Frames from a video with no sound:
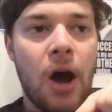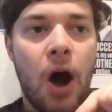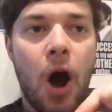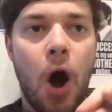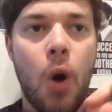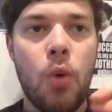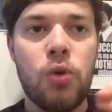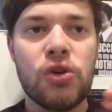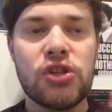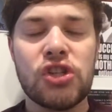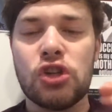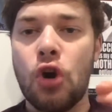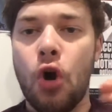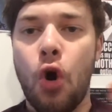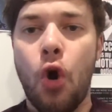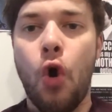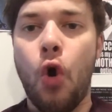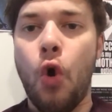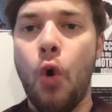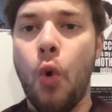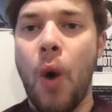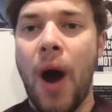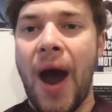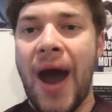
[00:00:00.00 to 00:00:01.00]
I wasn't
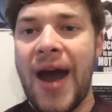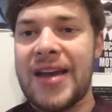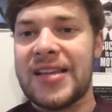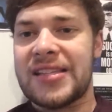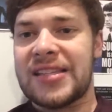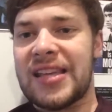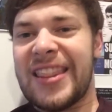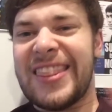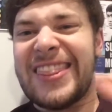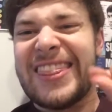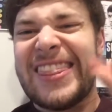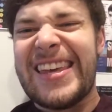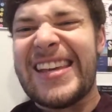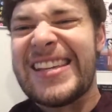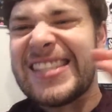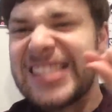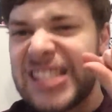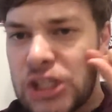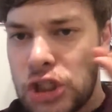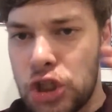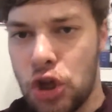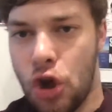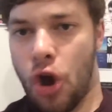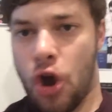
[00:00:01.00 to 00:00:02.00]
always
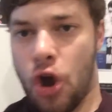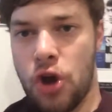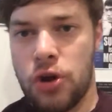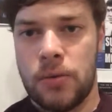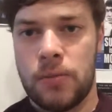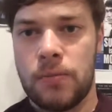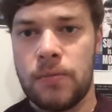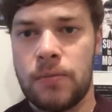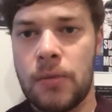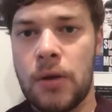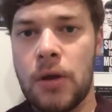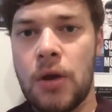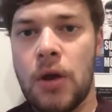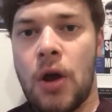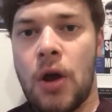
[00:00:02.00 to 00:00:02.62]
this certain.